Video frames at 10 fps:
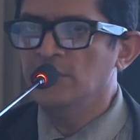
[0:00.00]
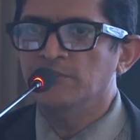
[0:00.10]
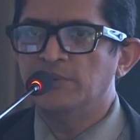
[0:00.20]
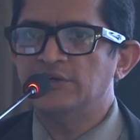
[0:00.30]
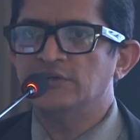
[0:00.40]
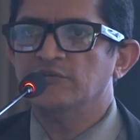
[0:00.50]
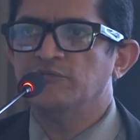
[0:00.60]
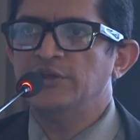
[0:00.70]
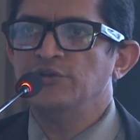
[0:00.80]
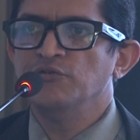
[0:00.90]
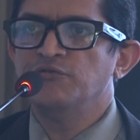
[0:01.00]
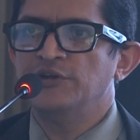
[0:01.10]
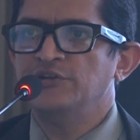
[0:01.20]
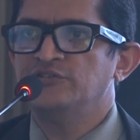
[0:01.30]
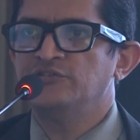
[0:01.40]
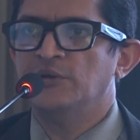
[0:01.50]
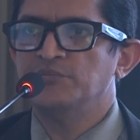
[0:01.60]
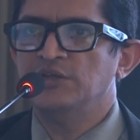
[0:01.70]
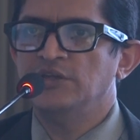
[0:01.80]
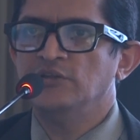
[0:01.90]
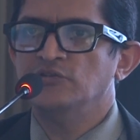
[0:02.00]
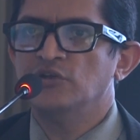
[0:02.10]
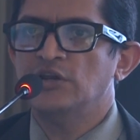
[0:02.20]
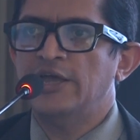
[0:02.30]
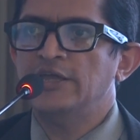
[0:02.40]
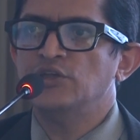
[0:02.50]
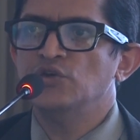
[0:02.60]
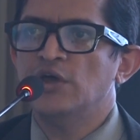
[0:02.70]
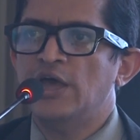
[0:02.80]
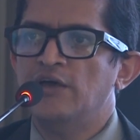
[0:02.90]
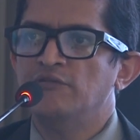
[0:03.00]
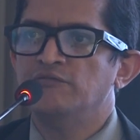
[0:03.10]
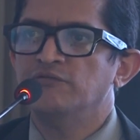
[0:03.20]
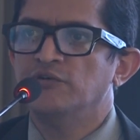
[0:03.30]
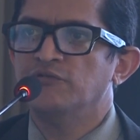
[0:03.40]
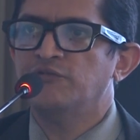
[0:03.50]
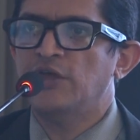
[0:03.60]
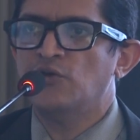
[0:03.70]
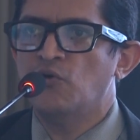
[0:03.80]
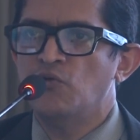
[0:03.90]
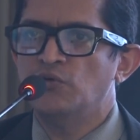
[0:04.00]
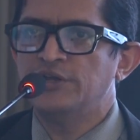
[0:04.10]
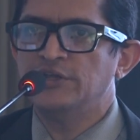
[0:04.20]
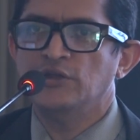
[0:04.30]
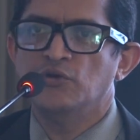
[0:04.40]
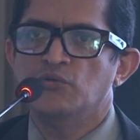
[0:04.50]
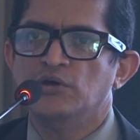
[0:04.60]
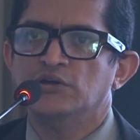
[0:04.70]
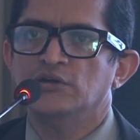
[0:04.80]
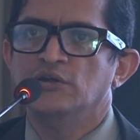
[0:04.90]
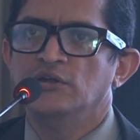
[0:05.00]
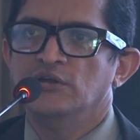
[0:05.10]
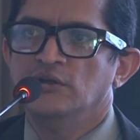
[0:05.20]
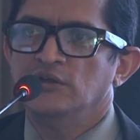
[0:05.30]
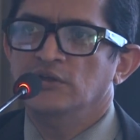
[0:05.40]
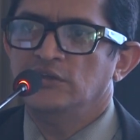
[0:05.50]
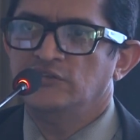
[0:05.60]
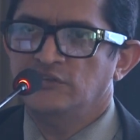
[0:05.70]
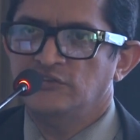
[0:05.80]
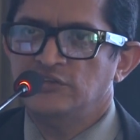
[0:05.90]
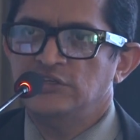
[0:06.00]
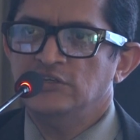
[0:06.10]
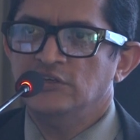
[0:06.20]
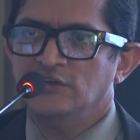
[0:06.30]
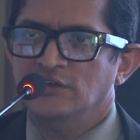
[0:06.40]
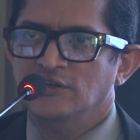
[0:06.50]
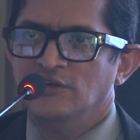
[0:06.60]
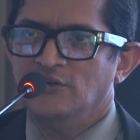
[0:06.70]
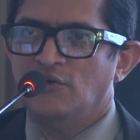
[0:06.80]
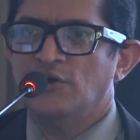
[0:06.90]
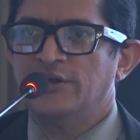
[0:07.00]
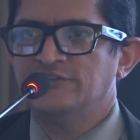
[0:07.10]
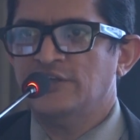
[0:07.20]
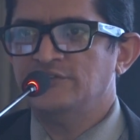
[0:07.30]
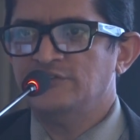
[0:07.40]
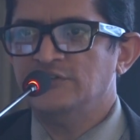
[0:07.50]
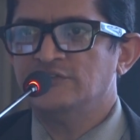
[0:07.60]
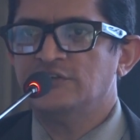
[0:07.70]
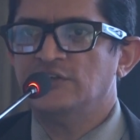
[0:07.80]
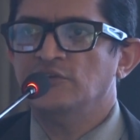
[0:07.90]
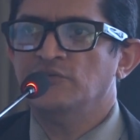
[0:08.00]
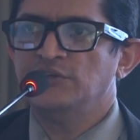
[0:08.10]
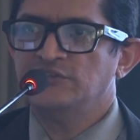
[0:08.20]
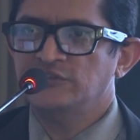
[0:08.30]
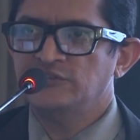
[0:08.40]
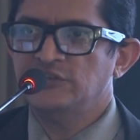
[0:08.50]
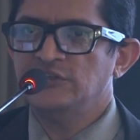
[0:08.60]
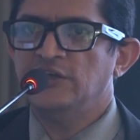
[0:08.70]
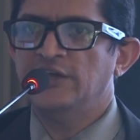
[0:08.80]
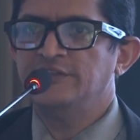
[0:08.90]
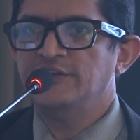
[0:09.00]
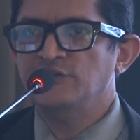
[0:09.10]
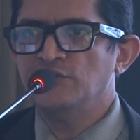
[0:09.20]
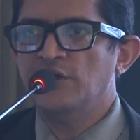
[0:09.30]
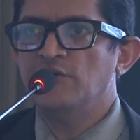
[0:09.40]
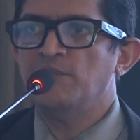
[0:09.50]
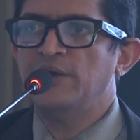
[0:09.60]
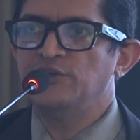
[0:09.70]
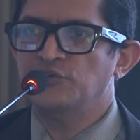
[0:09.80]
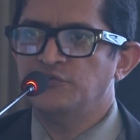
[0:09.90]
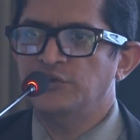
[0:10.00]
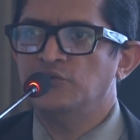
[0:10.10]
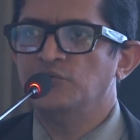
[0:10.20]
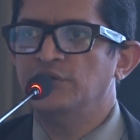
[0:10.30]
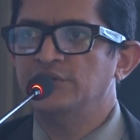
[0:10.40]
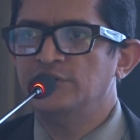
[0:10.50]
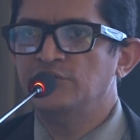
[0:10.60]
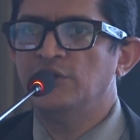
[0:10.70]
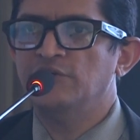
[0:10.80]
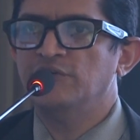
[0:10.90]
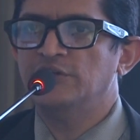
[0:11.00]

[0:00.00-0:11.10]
But when you finish something, so like you have FACO taking over ECC or SICS taking over ECC, and then you have micro FACO, and then you have